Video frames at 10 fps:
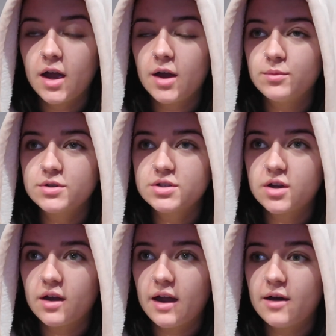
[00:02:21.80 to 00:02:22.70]
Um, we're just
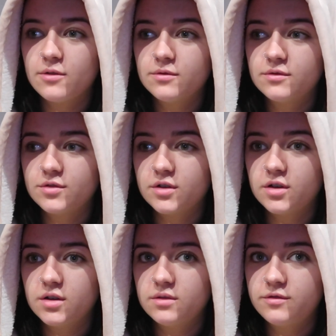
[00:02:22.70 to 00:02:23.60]
going out
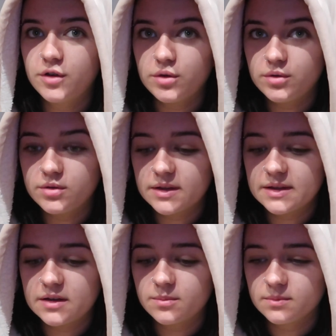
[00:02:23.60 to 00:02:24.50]
for food
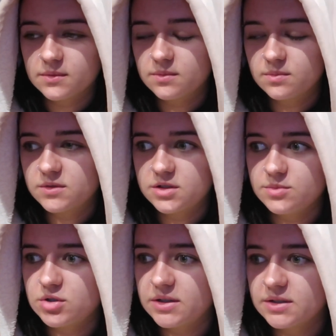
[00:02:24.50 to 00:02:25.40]
and then um,
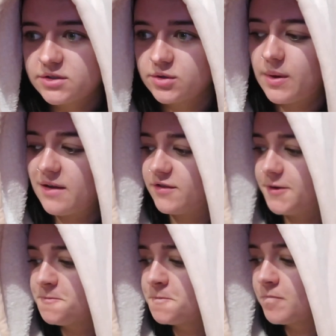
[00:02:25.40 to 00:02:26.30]
some drinks or
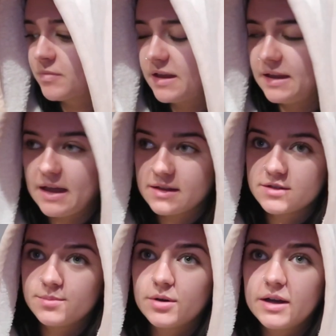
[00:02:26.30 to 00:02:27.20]
whatever. In
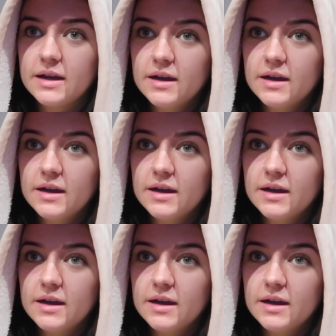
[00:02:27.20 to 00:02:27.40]
Canterbury.